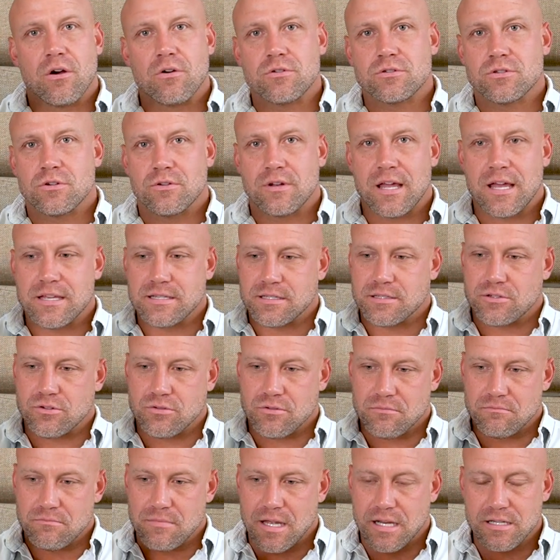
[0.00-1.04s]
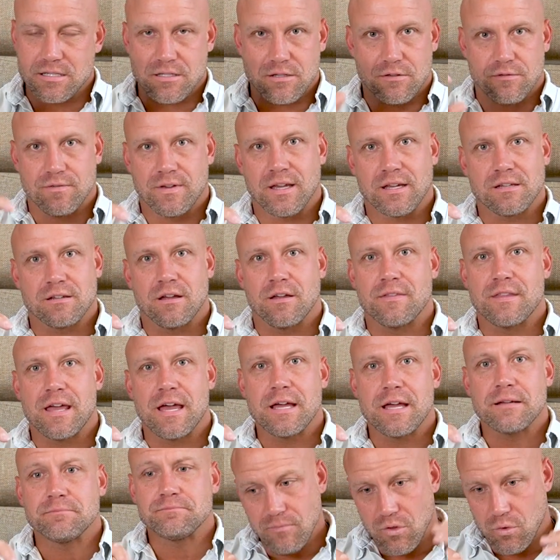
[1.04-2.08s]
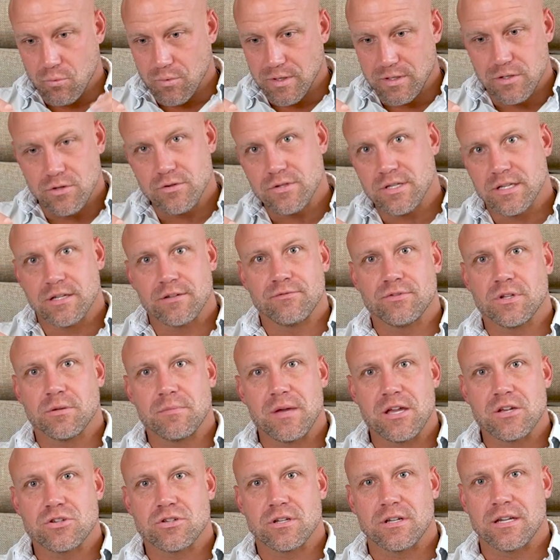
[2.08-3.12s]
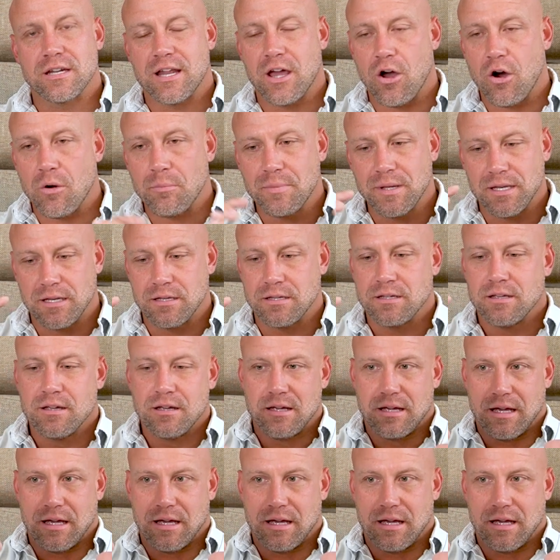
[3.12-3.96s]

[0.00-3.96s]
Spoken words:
Ozone has a tremendous effect on that, reducing inflammation and helping,